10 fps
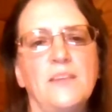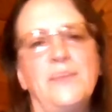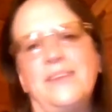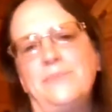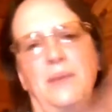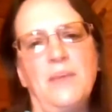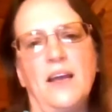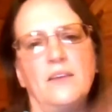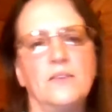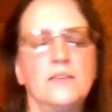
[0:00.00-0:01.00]
some that
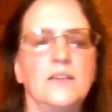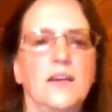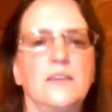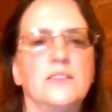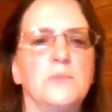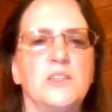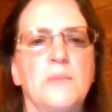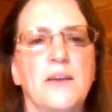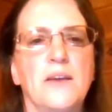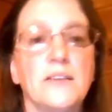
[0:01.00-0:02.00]
maybe I don't care as
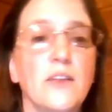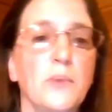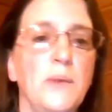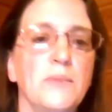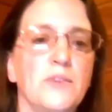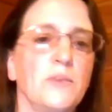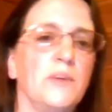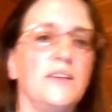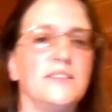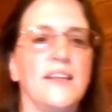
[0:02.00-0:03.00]
much about as other people do,
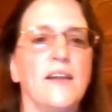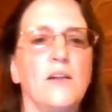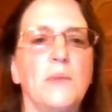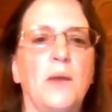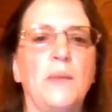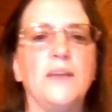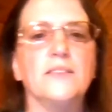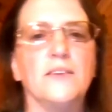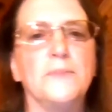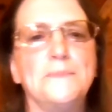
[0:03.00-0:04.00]
but it's not all about me.
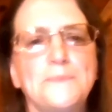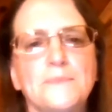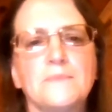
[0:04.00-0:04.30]
So